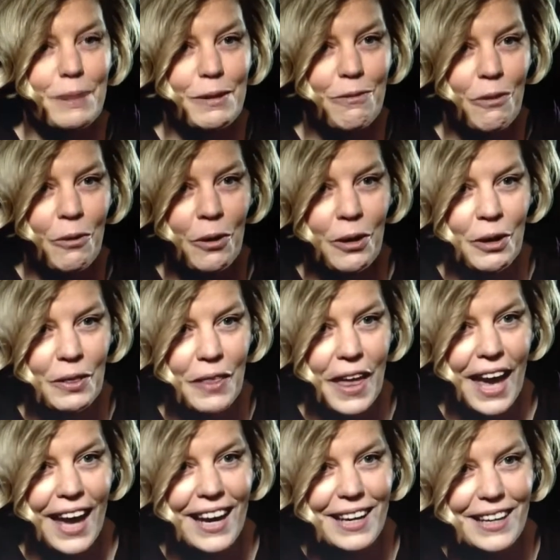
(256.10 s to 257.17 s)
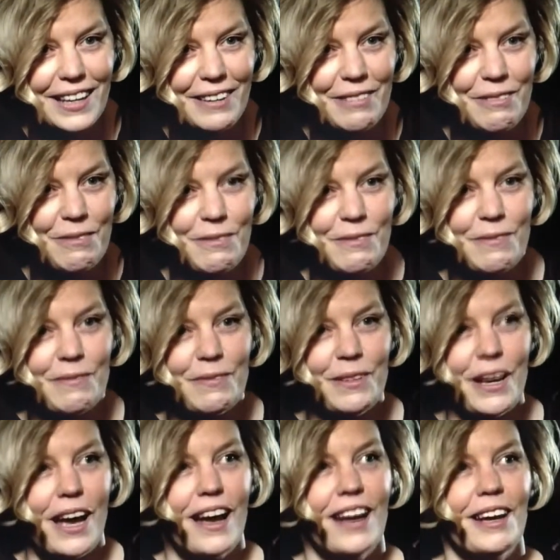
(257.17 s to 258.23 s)
before that
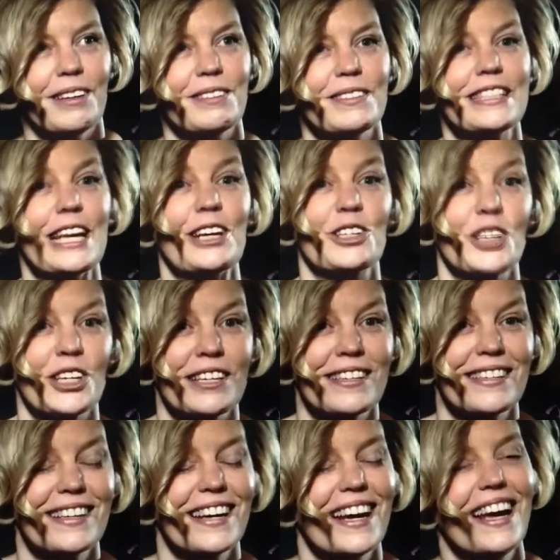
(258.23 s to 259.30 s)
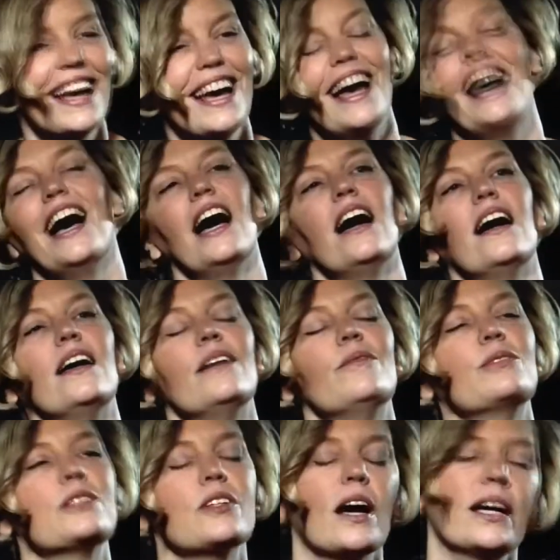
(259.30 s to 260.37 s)
session, I
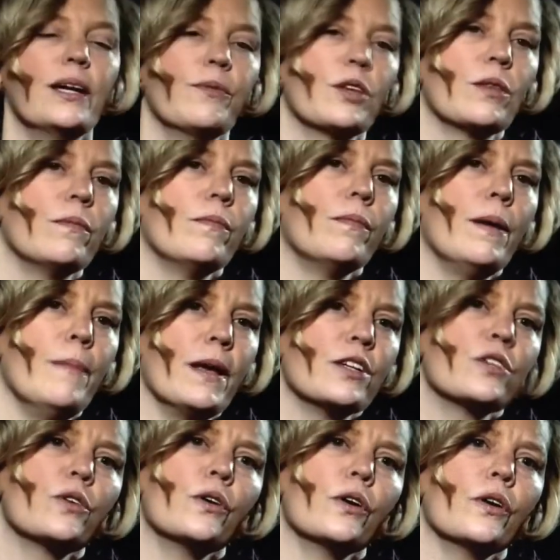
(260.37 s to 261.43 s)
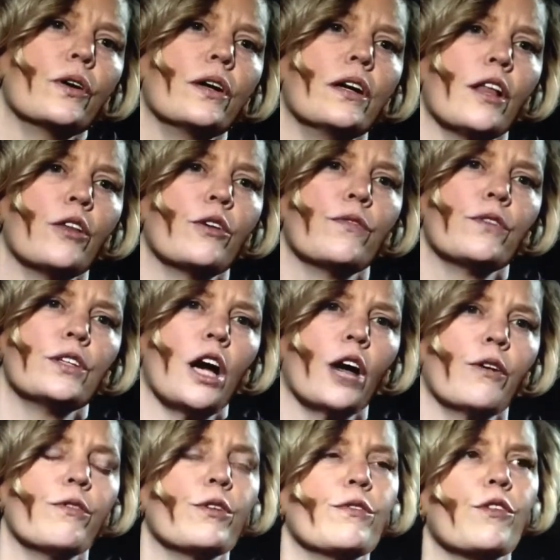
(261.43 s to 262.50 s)
was talking with my mentor and other
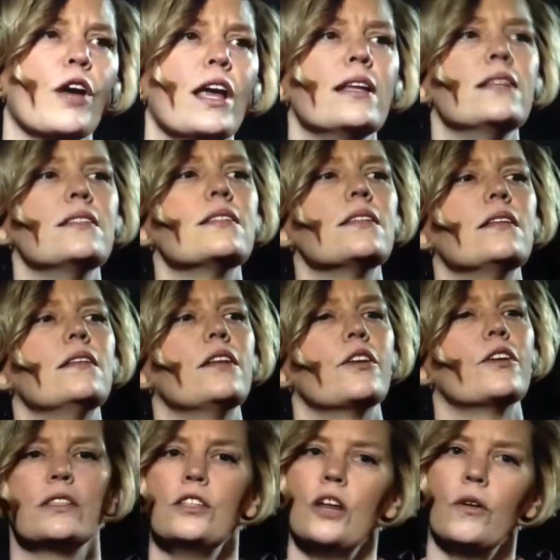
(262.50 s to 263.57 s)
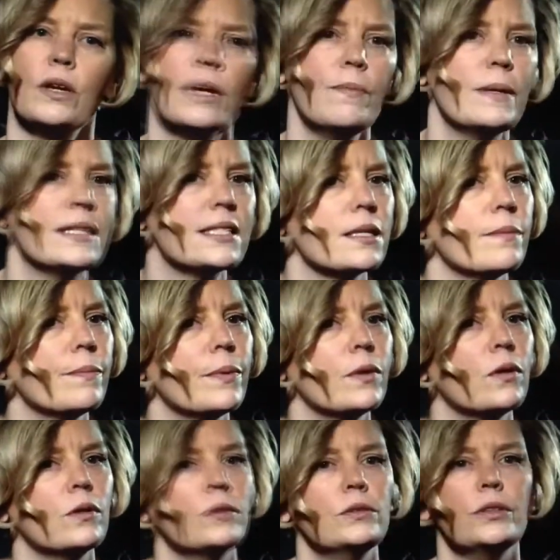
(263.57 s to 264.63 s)
photographer friends, and there's, you know, keep it
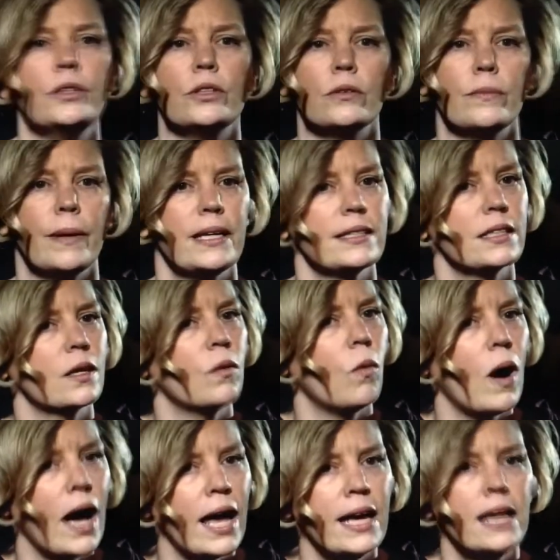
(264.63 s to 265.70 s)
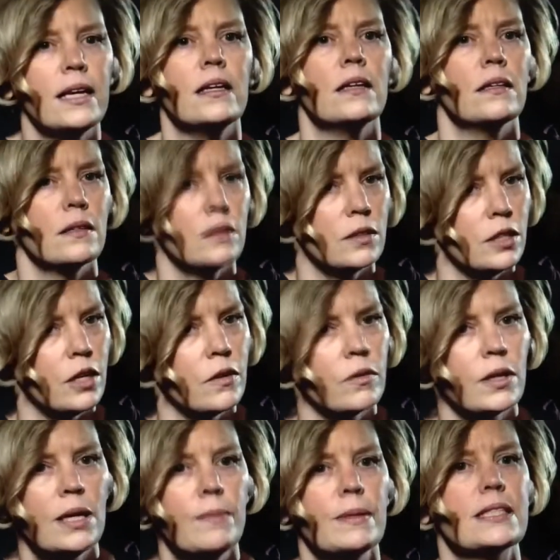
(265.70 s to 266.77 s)
simple, do your basic white, and, you know,
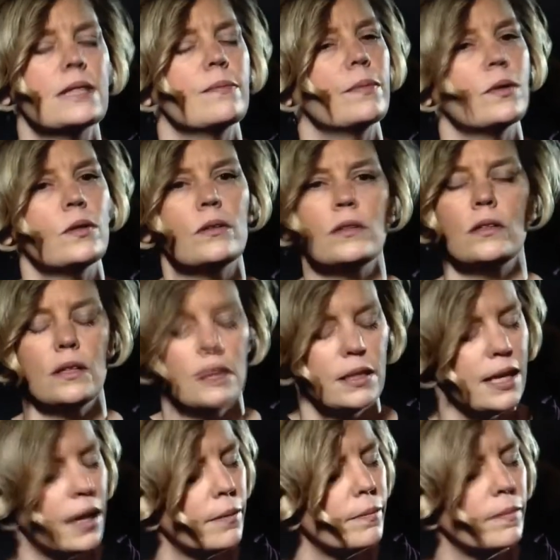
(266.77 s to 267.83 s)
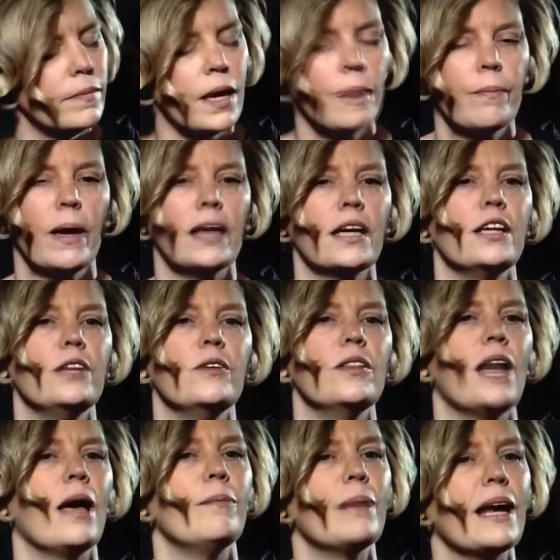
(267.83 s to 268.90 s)
keep it simple. Yep, I can do
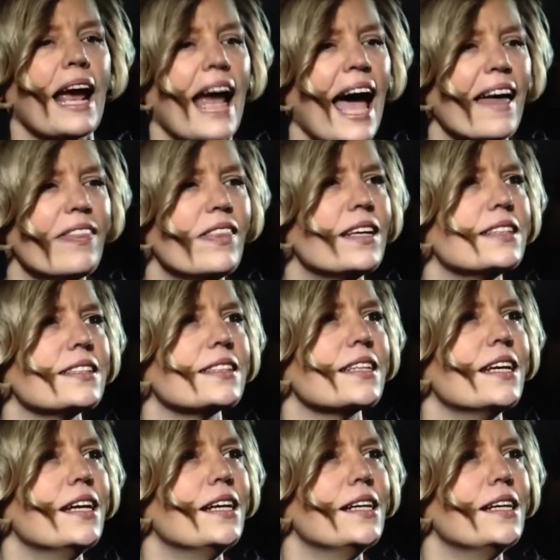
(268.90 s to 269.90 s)
that. But I had this